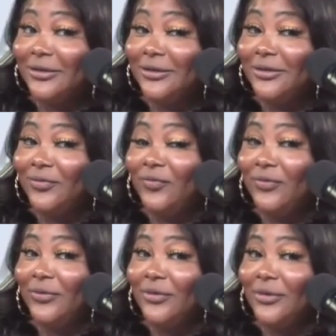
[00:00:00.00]
It's just
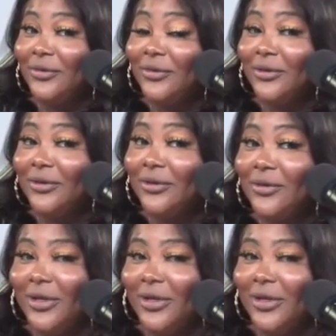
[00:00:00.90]
you and I.